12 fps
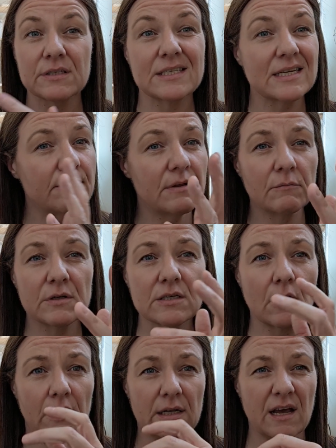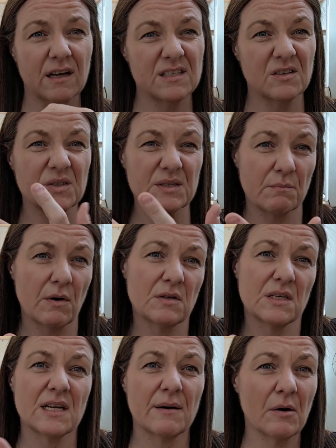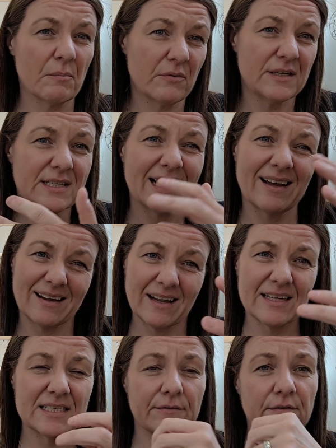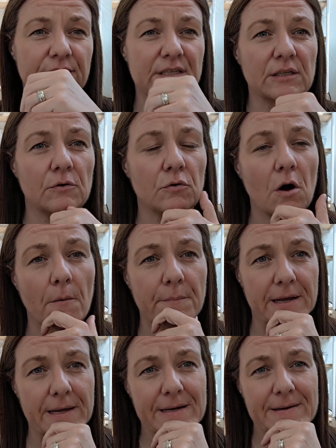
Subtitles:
The same thing with scholarly articles. Most of the time I'll print it out. I like to have a physical copy.